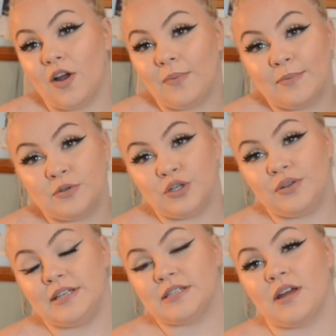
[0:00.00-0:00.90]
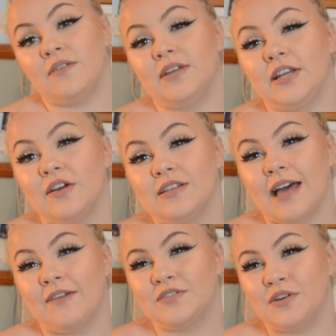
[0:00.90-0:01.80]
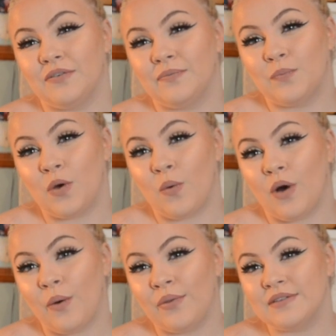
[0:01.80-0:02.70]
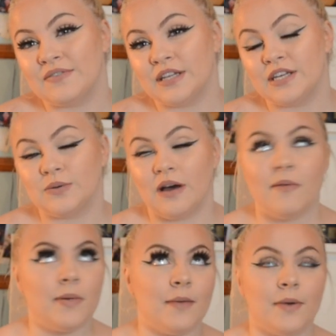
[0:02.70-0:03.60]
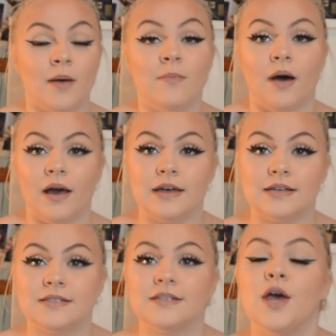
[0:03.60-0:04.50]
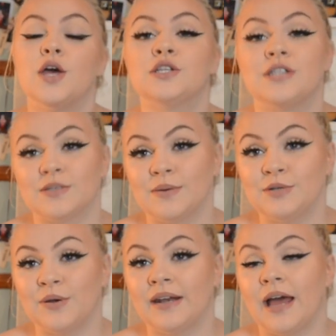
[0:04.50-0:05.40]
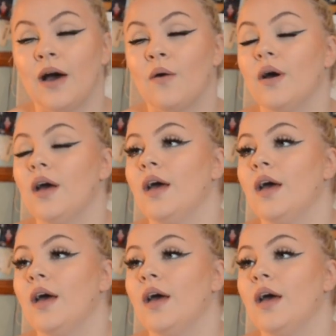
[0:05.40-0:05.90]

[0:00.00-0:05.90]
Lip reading: A lot of people do these kind of videos after a while when they've had year 12, but they become biased. So that's why I'm doing it now.